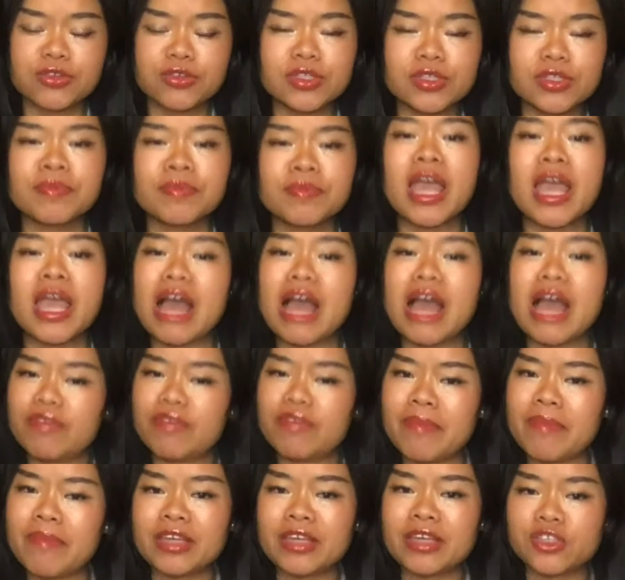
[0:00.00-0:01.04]

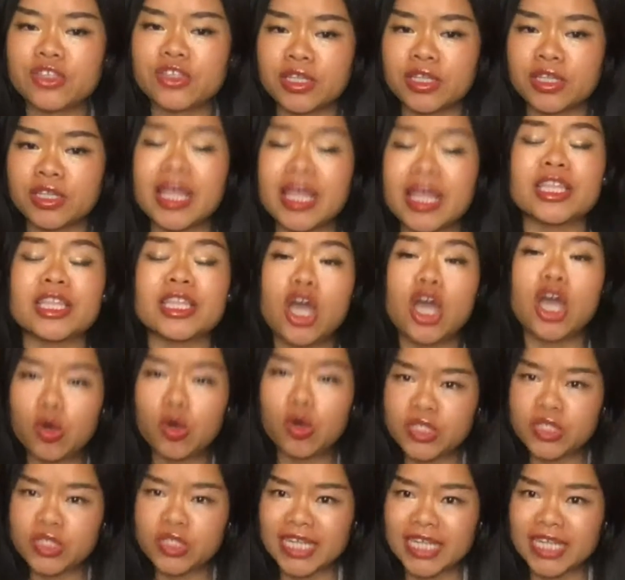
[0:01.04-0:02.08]
affirmation, and goal
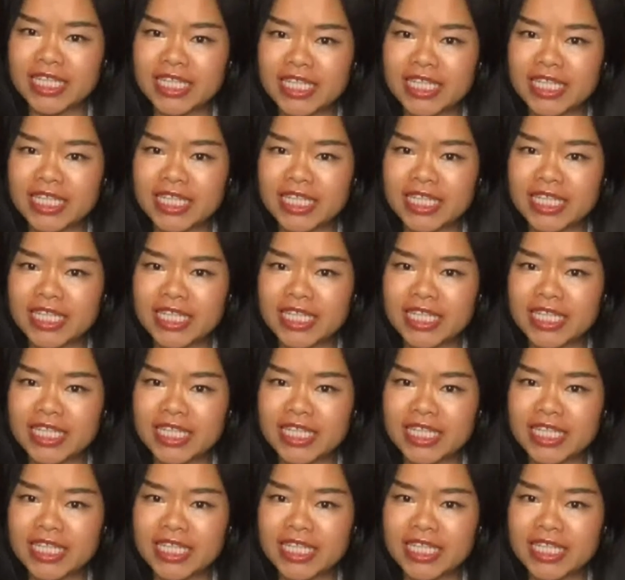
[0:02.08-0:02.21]
setting.